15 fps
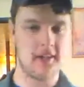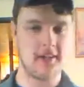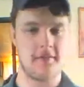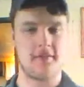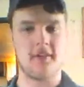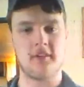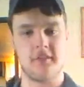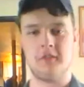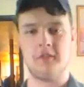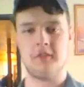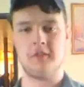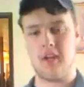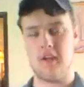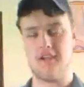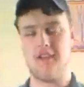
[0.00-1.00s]
than anything I've
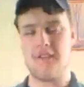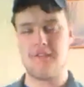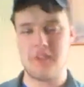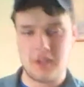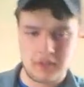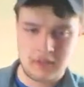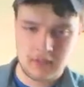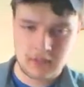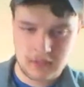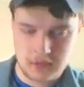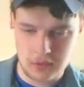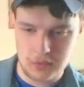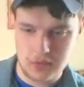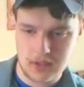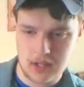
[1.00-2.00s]
done too that are going to
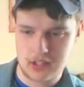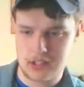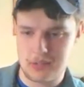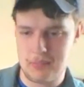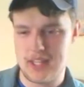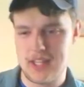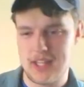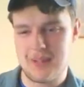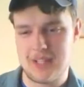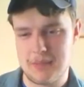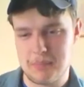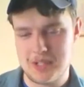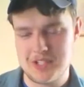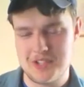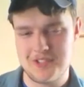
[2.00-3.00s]
be coming up. I just
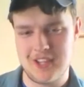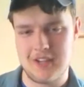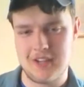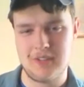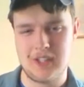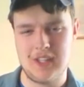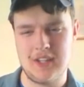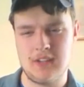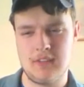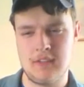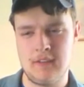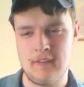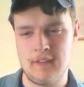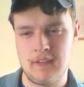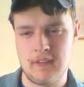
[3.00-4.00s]
have to get,
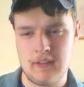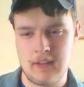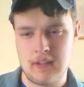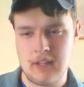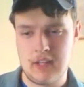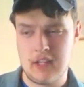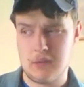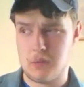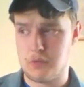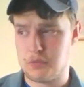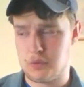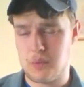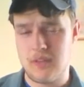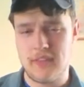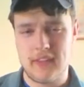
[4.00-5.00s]
well, for one
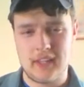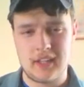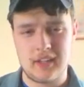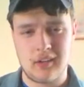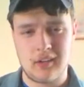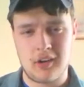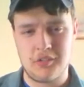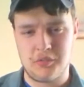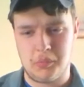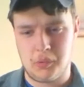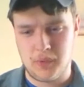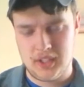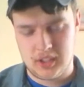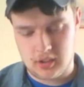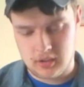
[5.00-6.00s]
thing, a lot of them are waiting
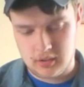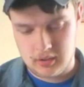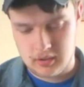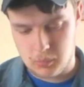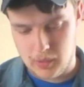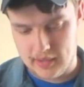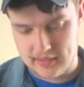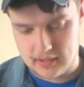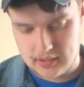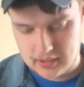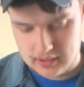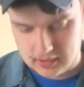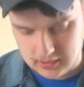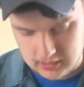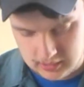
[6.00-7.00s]
on weather,
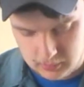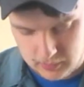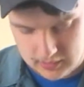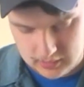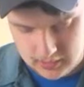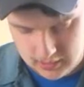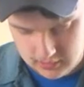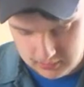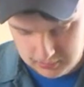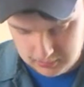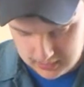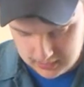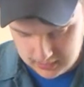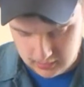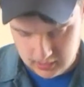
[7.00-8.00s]
and the weather hasn't been
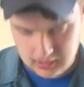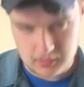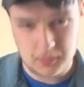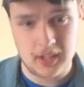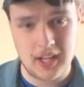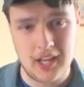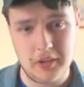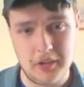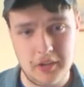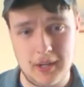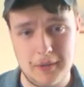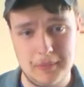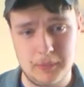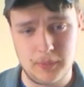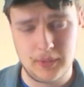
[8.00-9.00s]
that great. When it has been,
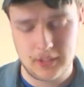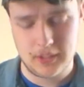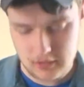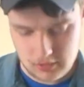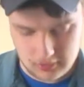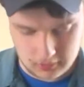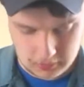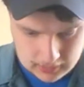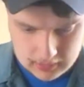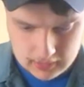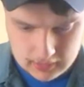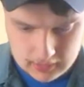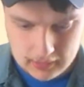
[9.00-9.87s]
I've been working. So,